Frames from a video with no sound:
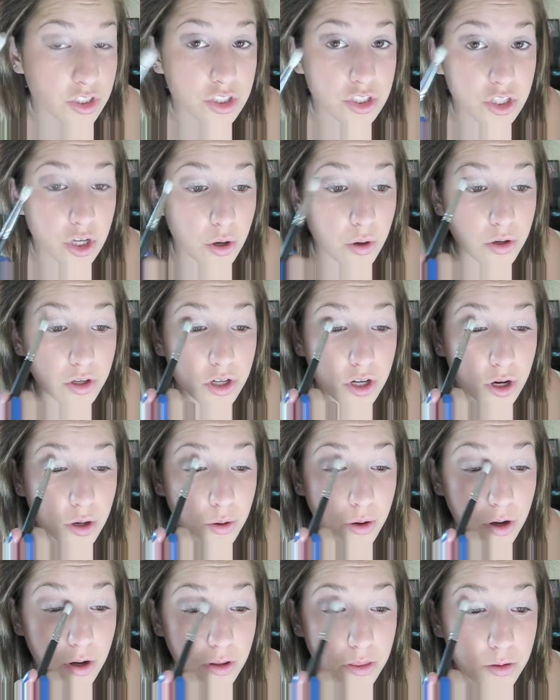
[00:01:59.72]
Don't go
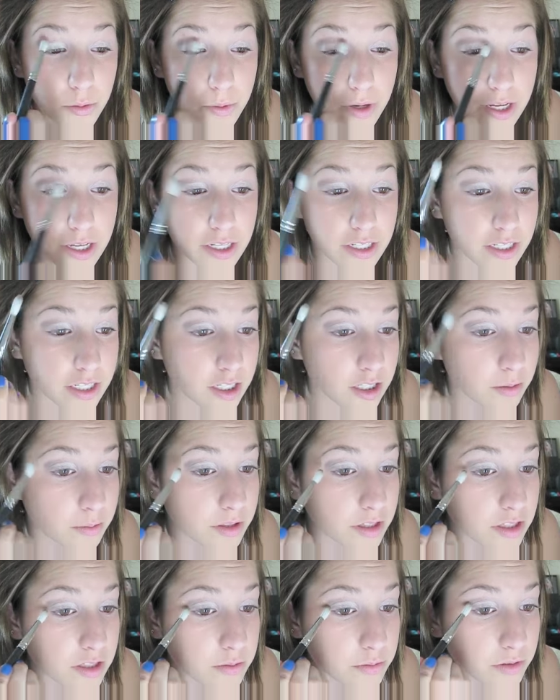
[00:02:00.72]
all the way in here
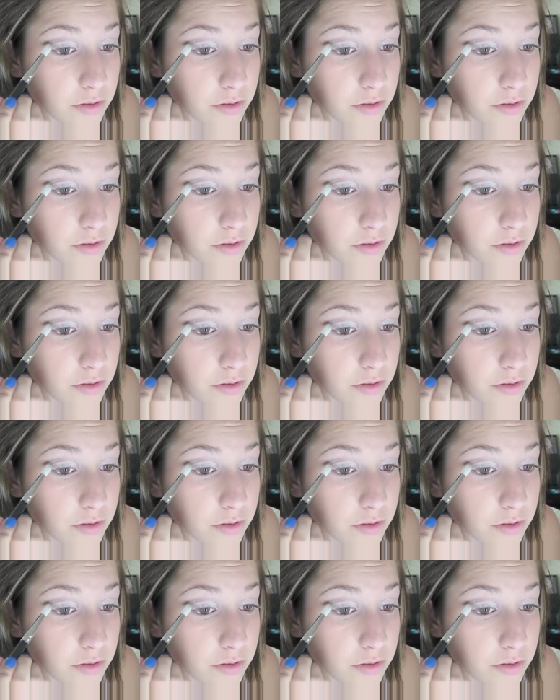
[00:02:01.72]
because